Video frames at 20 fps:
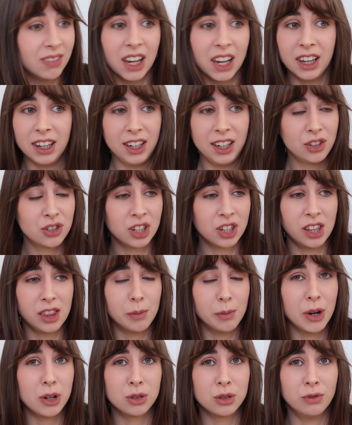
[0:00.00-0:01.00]
literally the
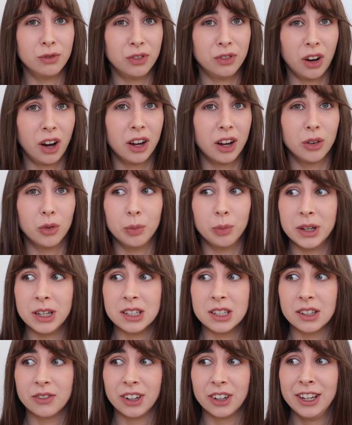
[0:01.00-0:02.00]
most vile
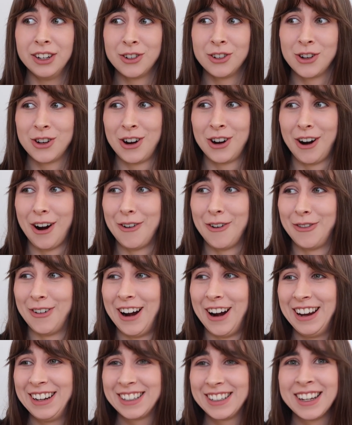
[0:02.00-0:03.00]
piece of literature I've
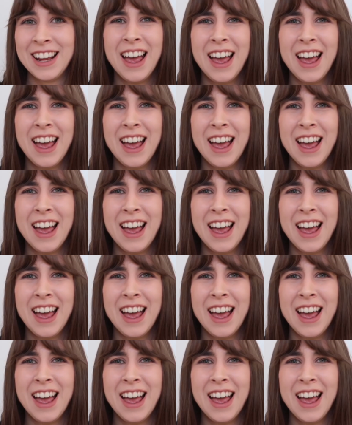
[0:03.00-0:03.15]
read.